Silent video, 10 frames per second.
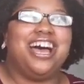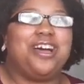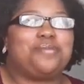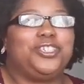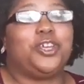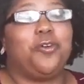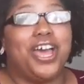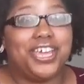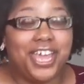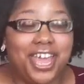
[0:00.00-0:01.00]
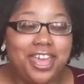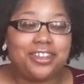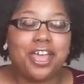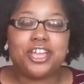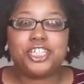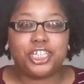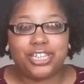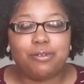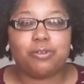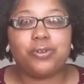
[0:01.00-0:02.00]
Um, so again,
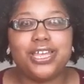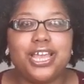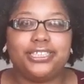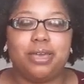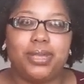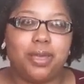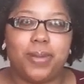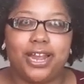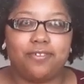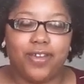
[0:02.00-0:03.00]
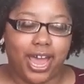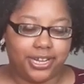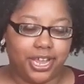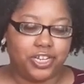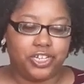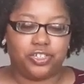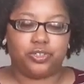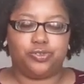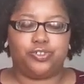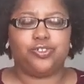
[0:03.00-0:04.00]
just they were really intimidated by the fact that
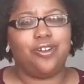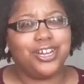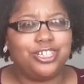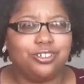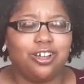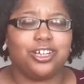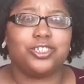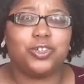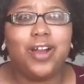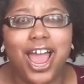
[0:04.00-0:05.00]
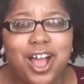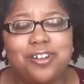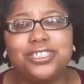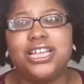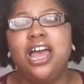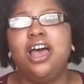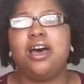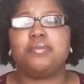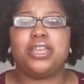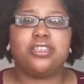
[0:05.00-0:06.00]
Jesus was drawing these large crowds.
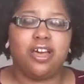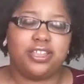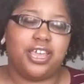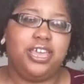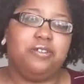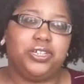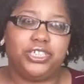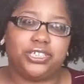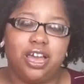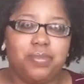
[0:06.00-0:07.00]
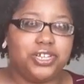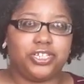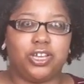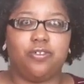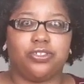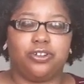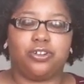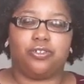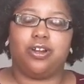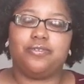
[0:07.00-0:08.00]
and um, they thought that he was just coming just to overthrow
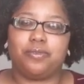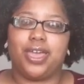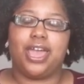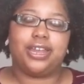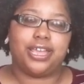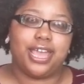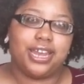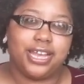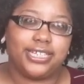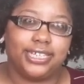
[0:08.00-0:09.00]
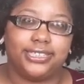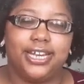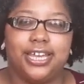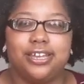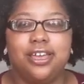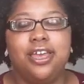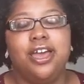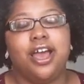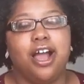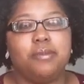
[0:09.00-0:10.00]
the government. And again, as I stated
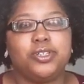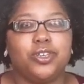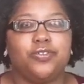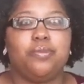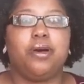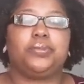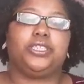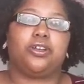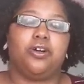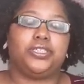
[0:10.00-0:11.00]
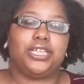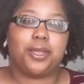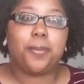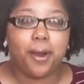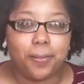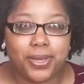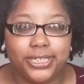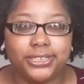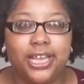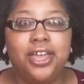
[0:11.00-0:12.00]
um, just a few moments ago, is that the
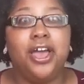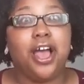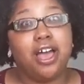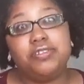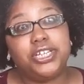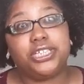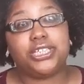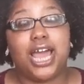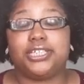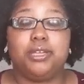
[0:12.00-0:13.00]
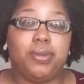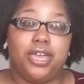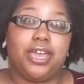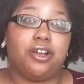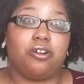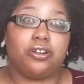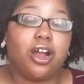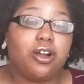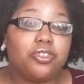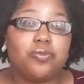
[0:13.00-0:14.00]
purpose of Jesus actually being here
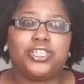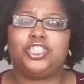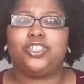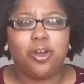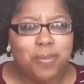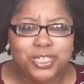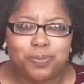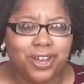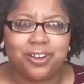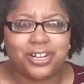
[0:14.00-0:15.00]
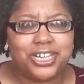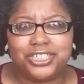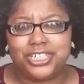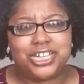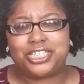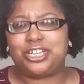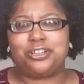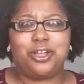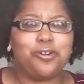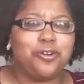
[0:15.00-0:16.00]
on earth was so much bigger than just
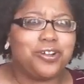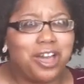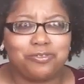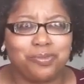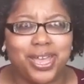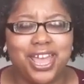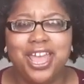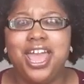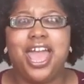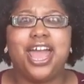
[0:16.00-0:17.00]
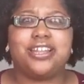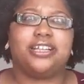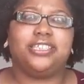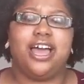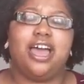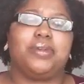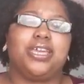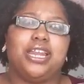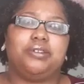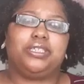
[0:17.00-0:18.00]
the local government at that time.
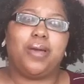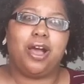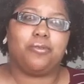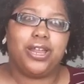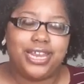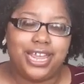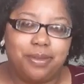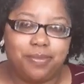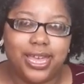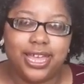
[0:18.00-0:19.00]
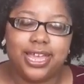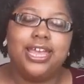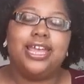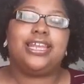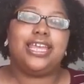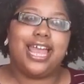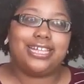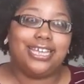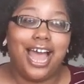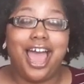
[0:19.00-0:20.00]
Again, it was about redeeming the
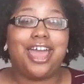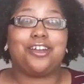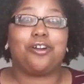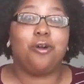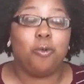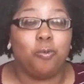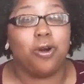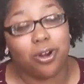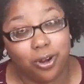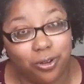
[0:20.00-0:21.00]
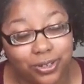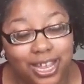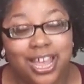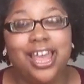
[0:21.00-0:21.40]
entire world.